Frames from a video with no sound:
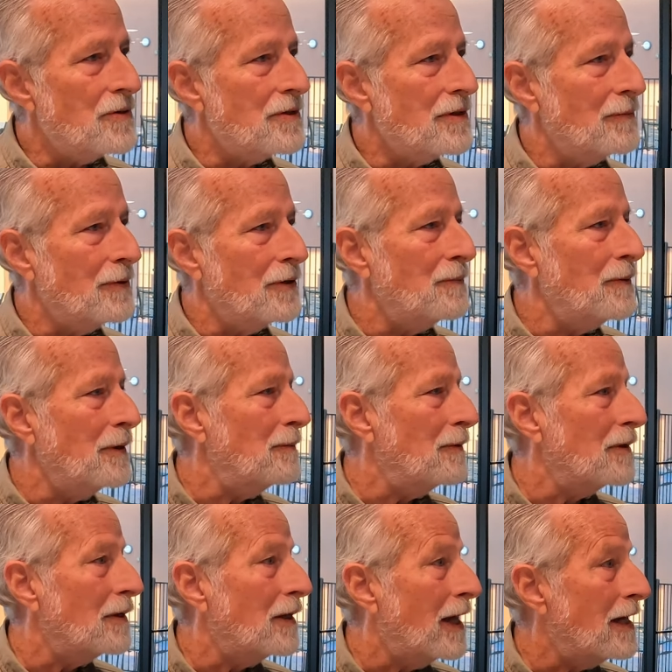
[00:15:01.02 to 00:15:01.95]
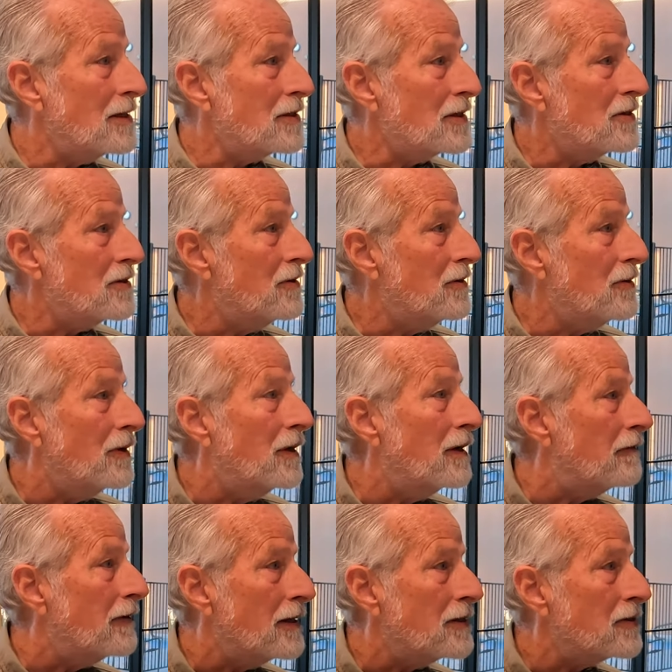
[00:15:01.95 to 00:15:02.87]
some of the people will ask is, do you
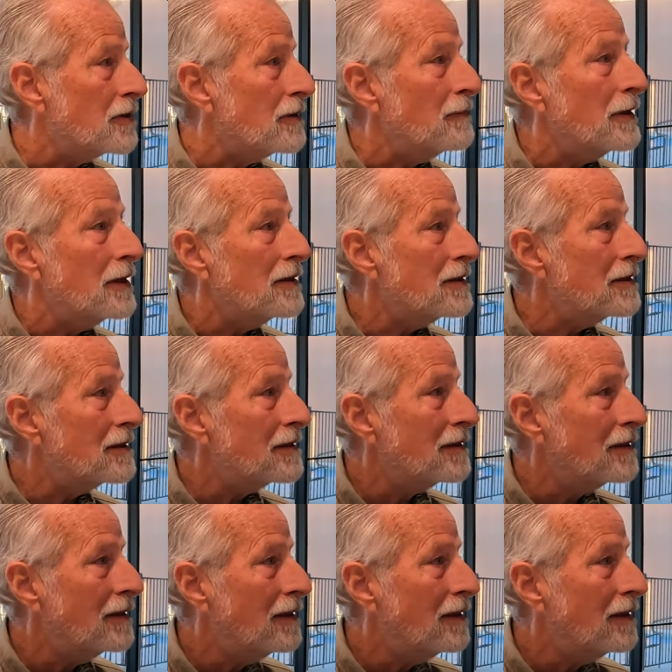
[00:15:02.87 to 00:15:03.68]
give estimates?